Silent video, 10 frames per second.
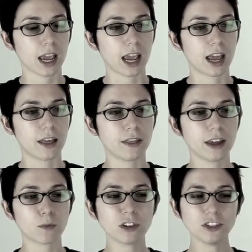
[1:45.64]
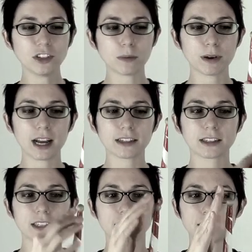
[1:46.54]
And then once you get
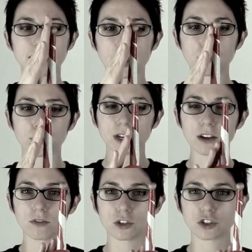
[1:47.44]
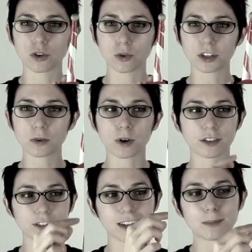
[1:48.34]
past this tapering of the shoulder where
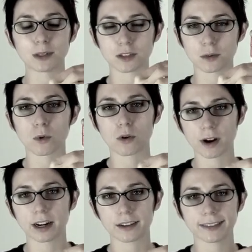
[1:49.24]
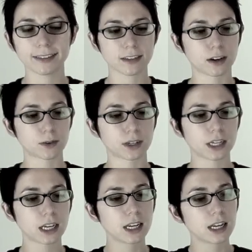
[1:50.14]
there's going to be some more red because it's awkward,
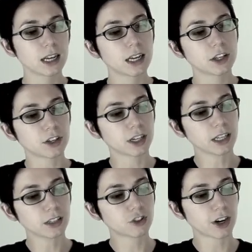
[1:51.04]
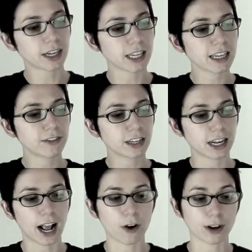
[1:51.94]
you're going to try to even it
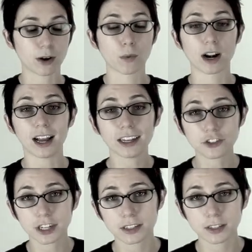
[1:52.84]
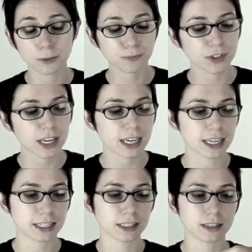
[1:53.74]
out. And what I try to do
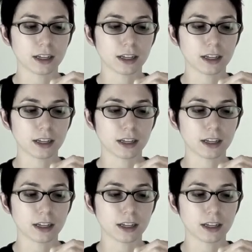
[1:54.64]
is